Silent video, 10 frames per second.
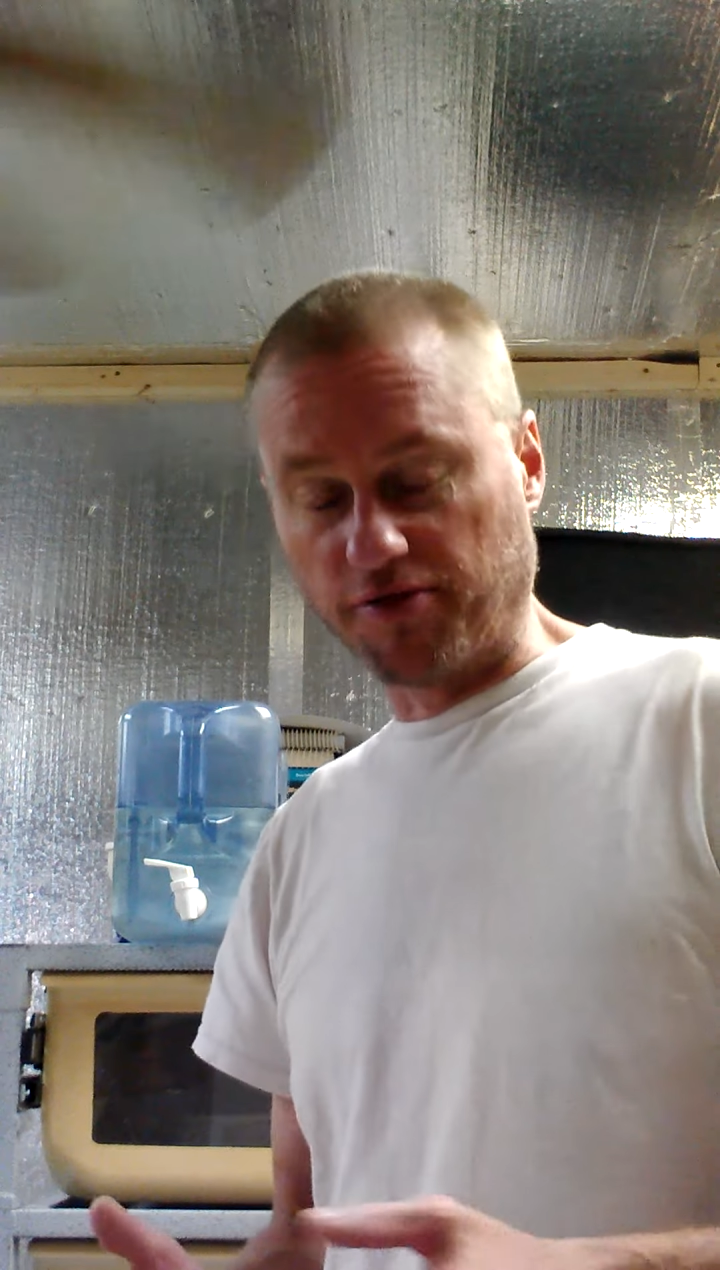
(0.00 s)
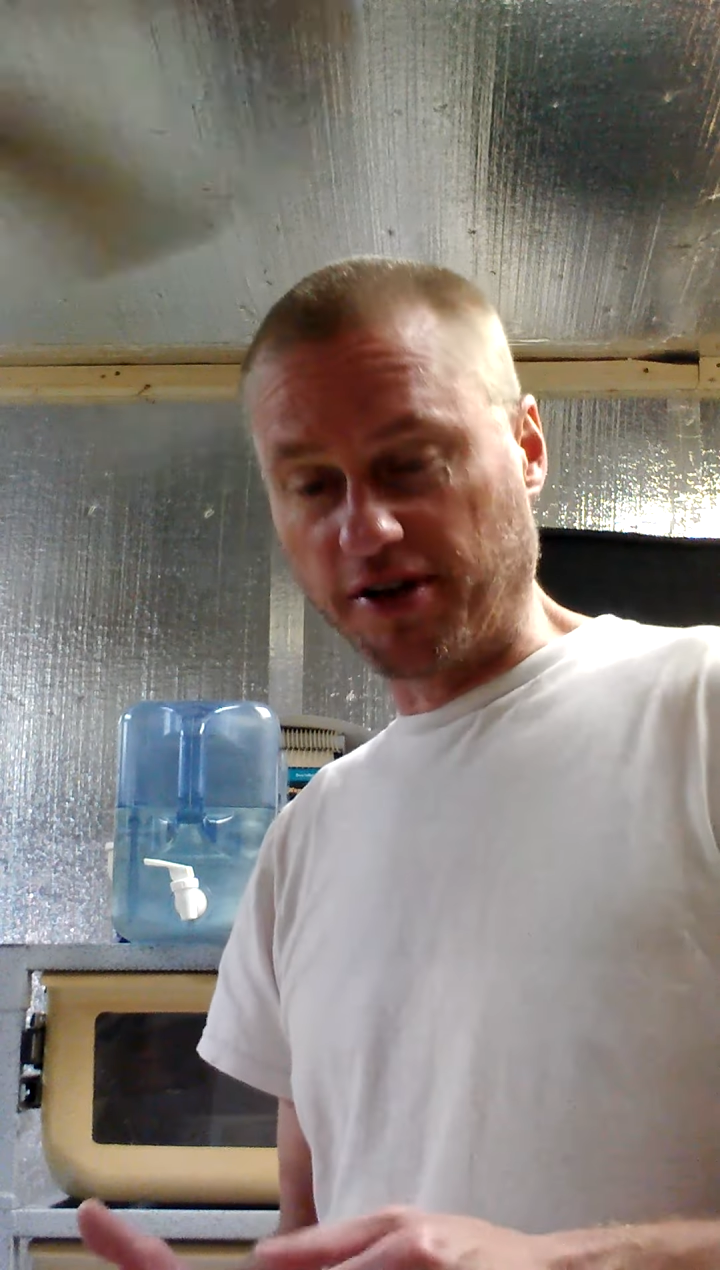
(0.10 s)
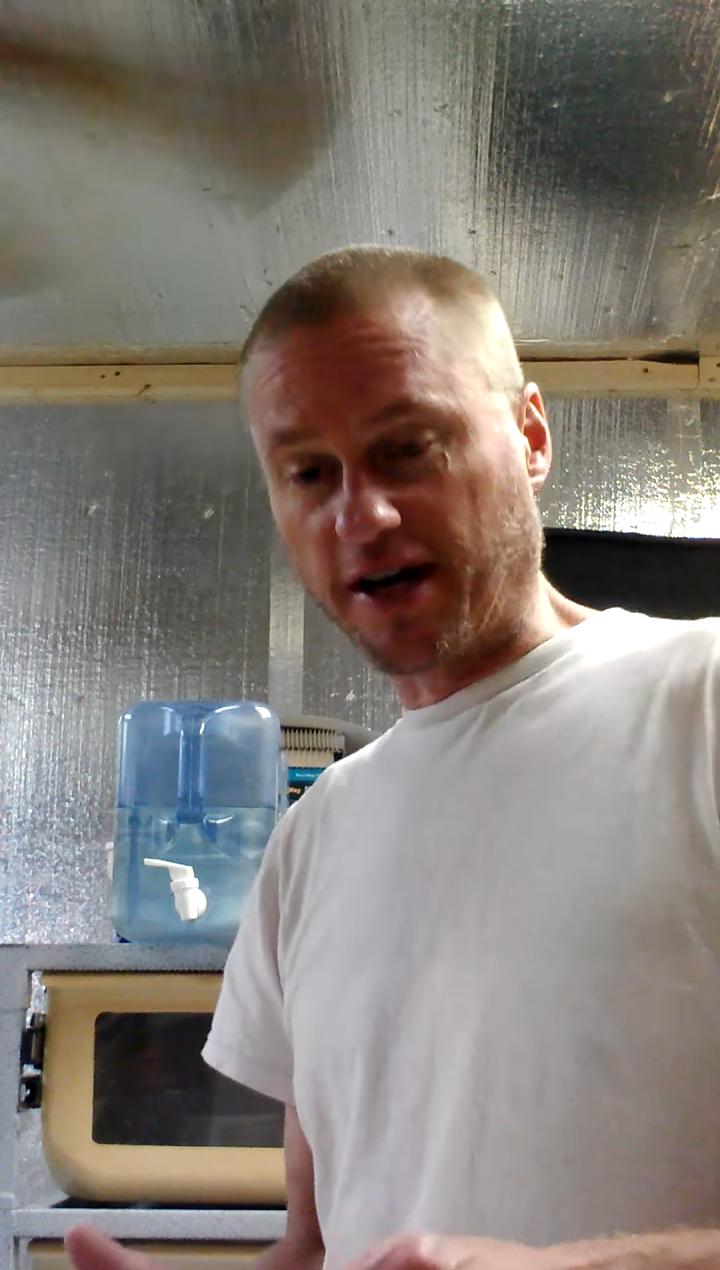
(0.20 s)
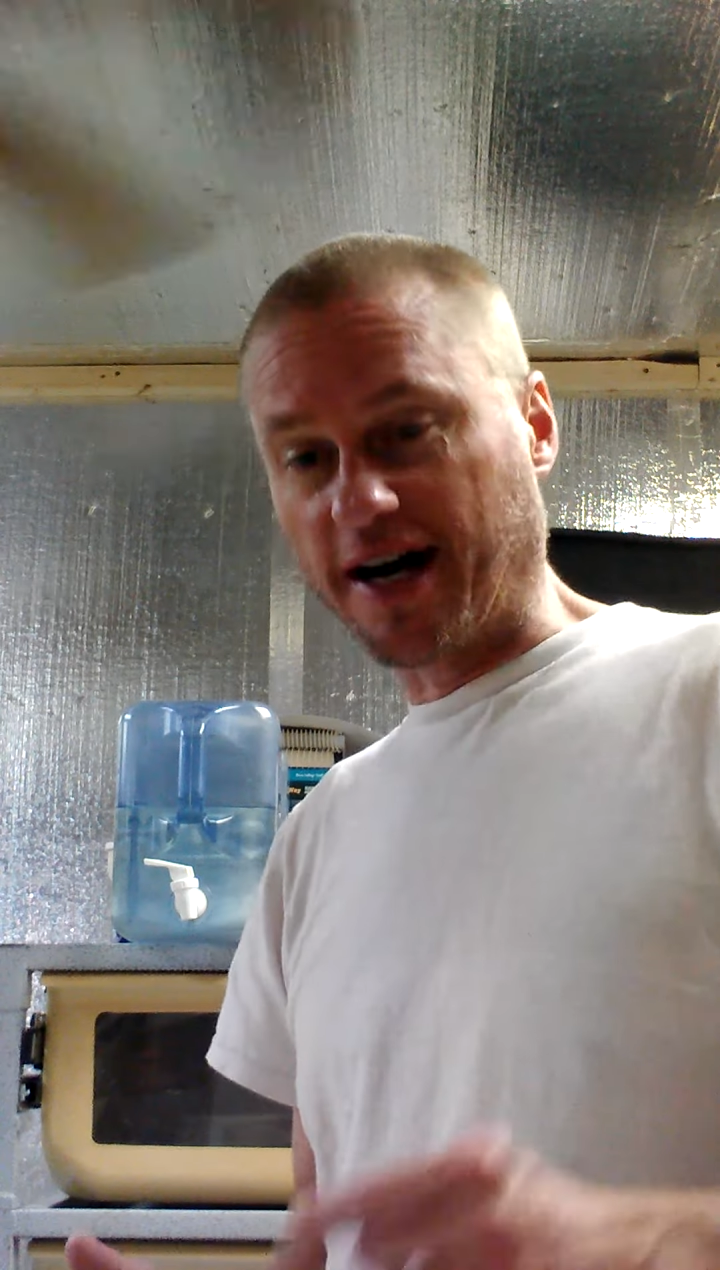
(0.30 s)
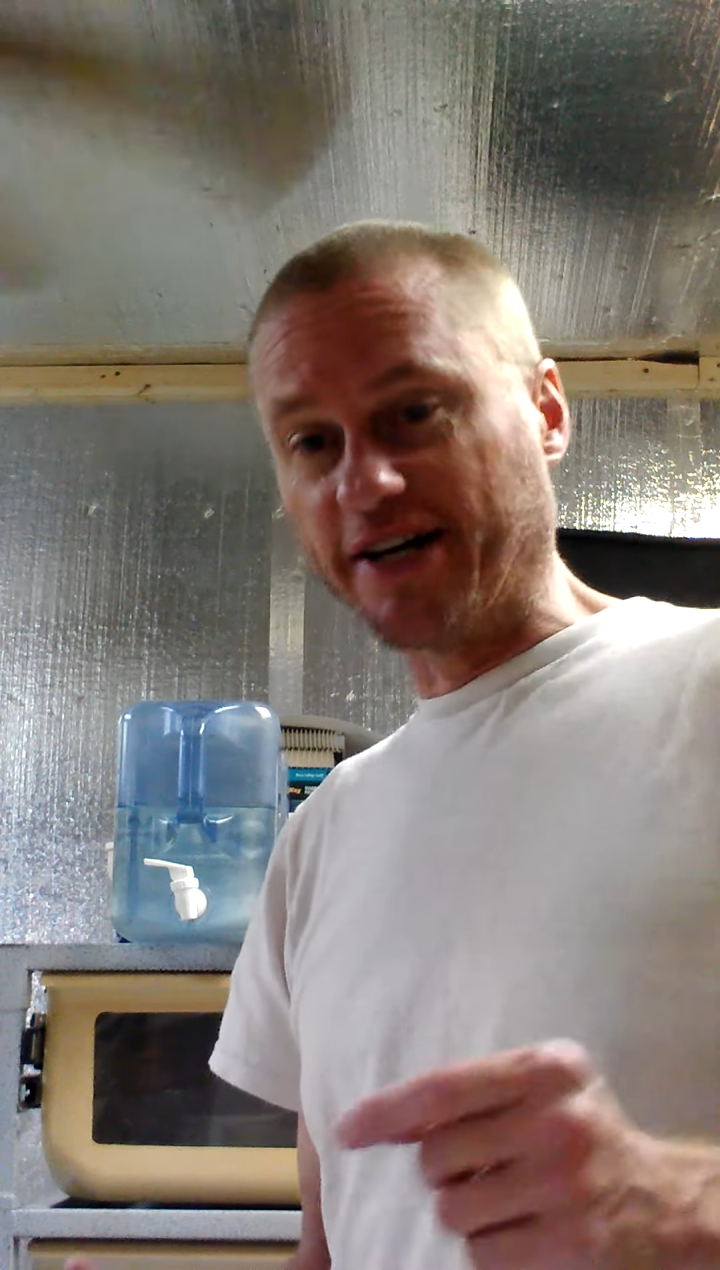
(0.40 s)

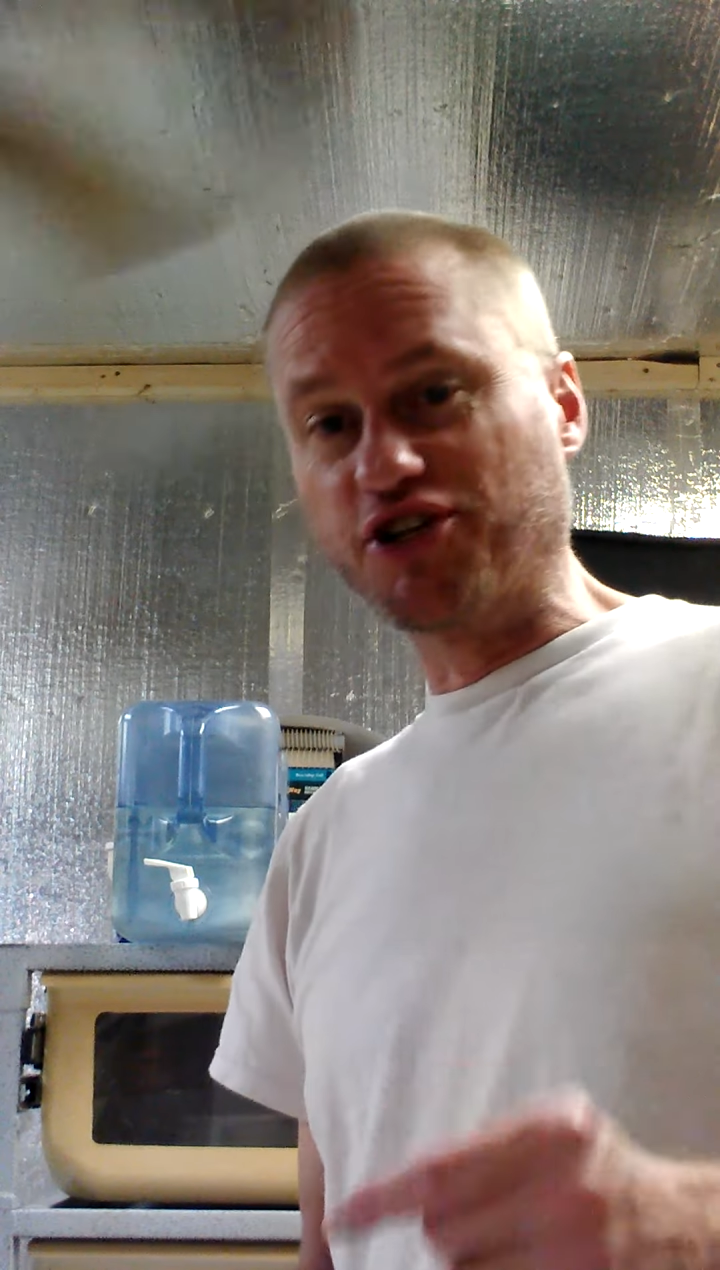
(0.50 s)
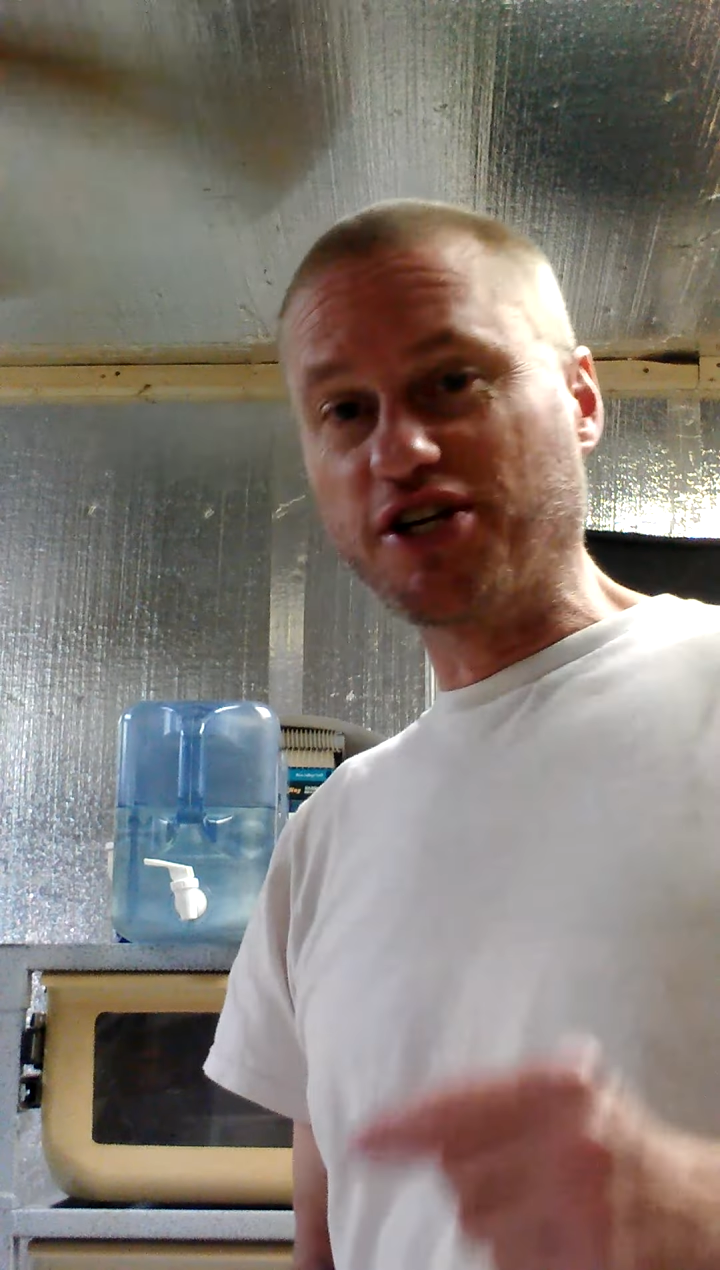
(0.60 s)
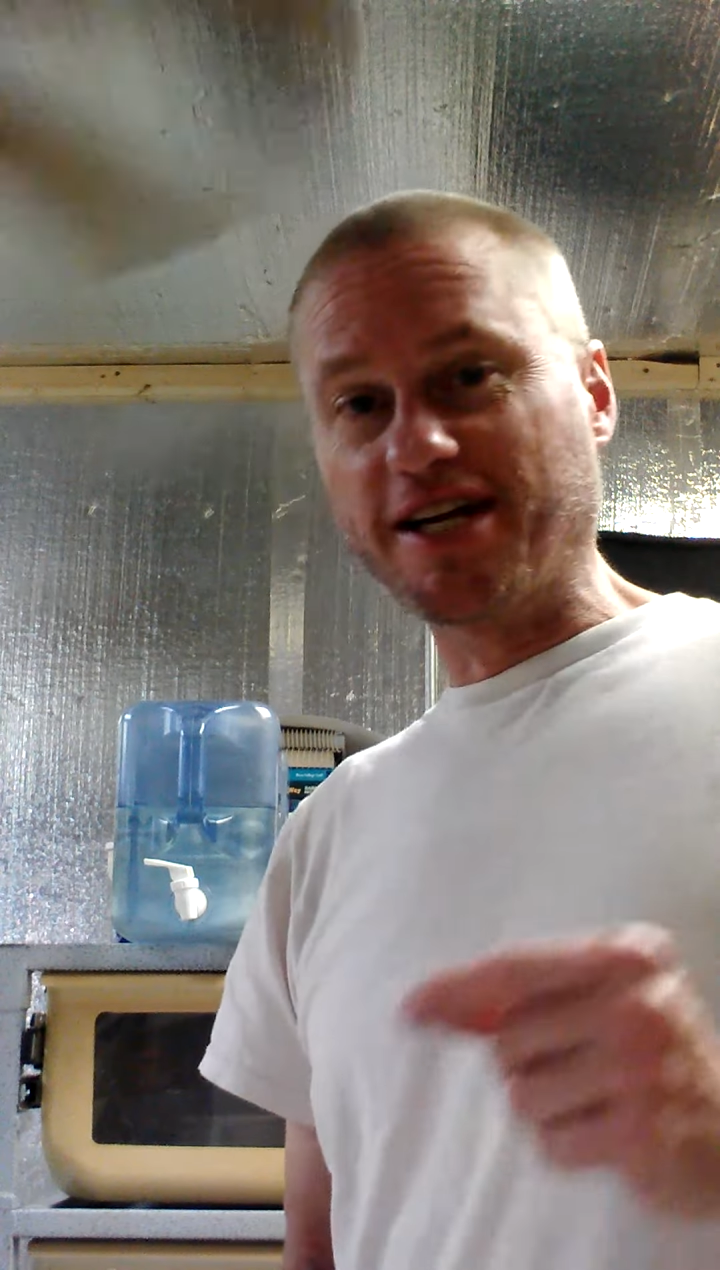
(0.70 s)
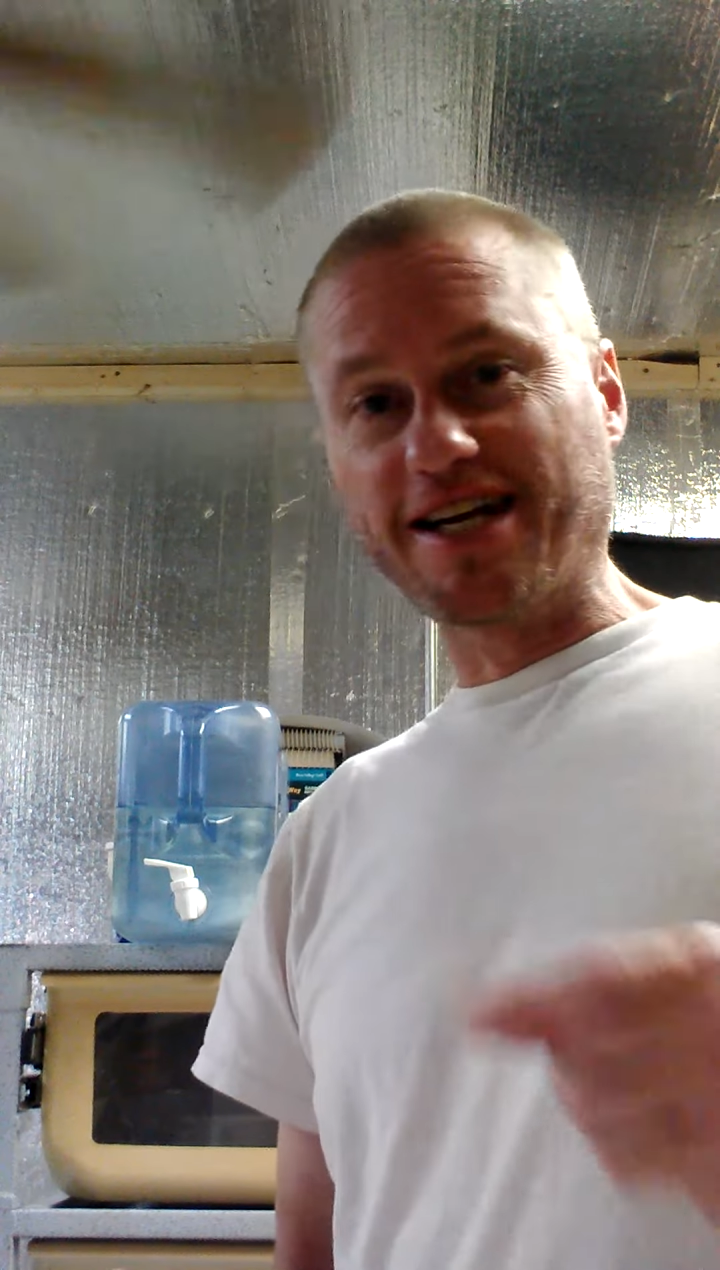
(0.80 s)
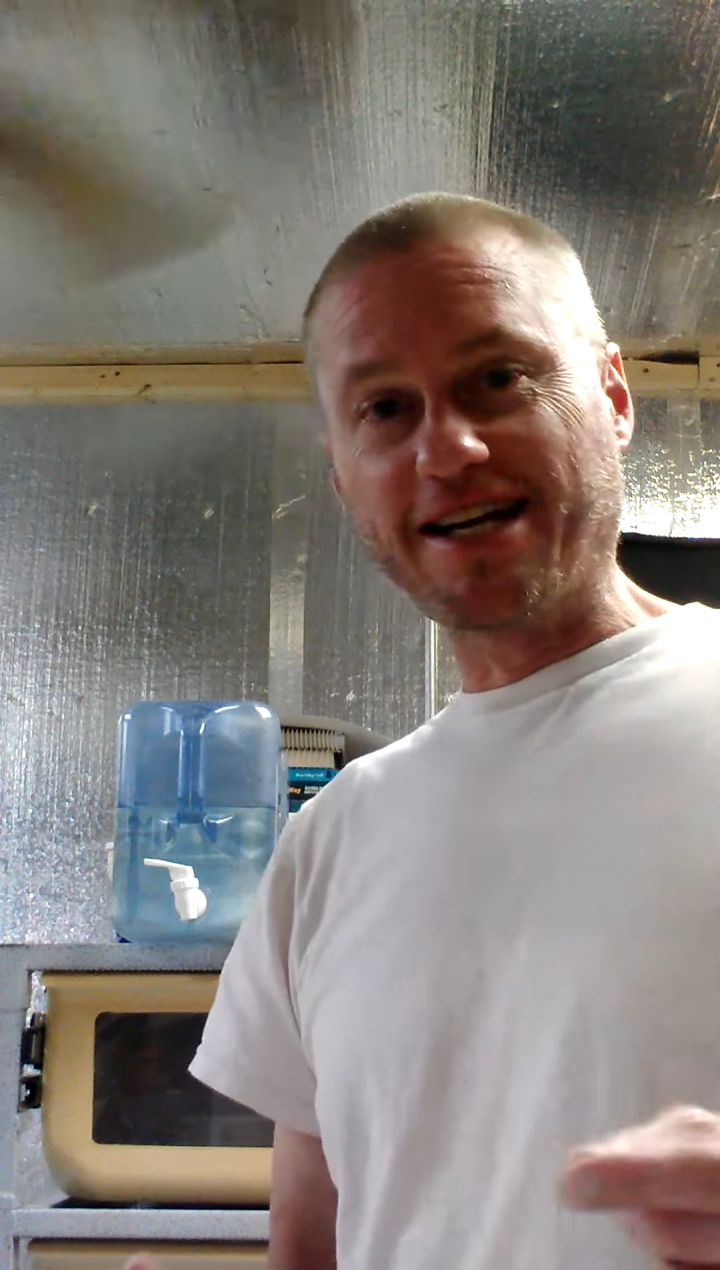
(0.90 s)
the
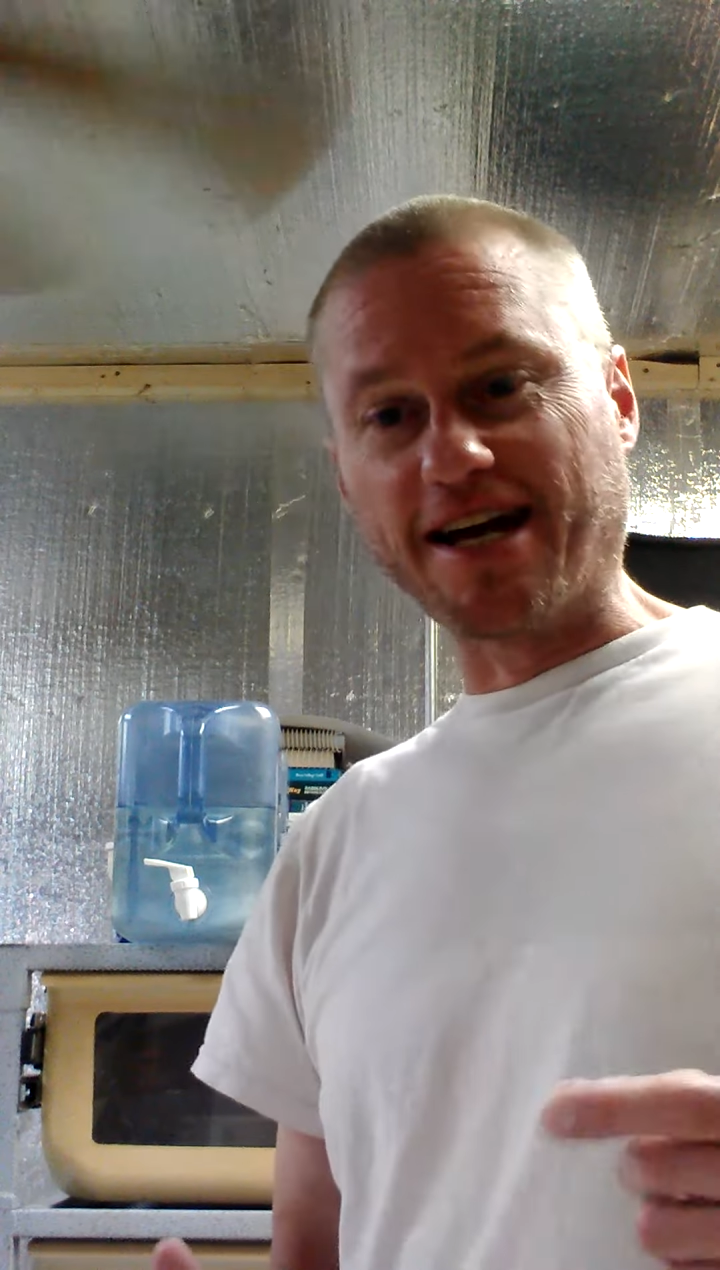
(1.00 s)
IgE